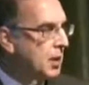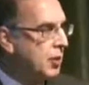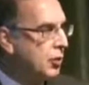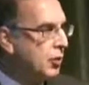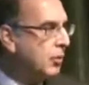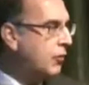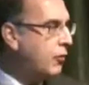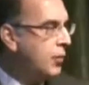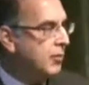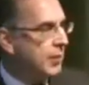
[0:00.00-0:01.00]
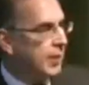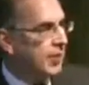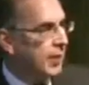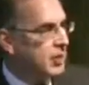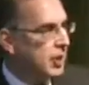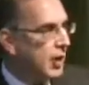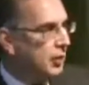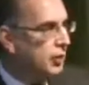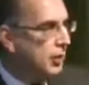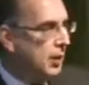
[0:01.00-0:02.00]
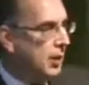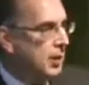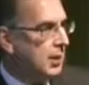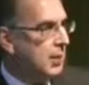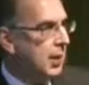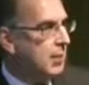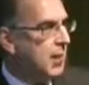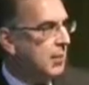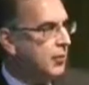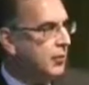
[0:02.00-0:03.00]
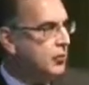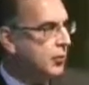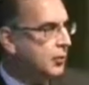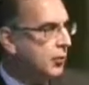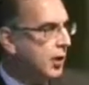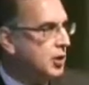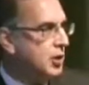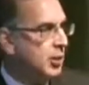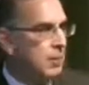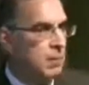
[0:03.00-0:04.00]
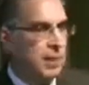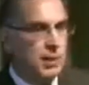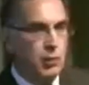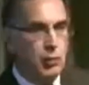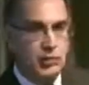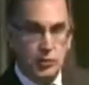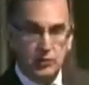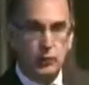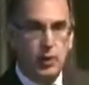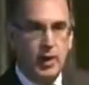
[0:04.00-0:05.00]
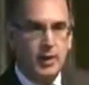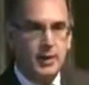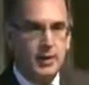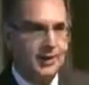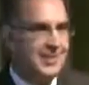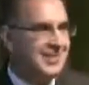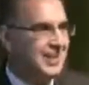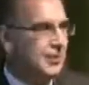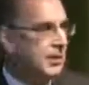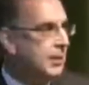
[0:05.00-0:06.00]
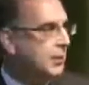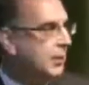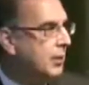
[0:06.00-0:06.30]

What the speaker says: A third formative memory of my childhood, I made my first trip to Russia with USY in 1970,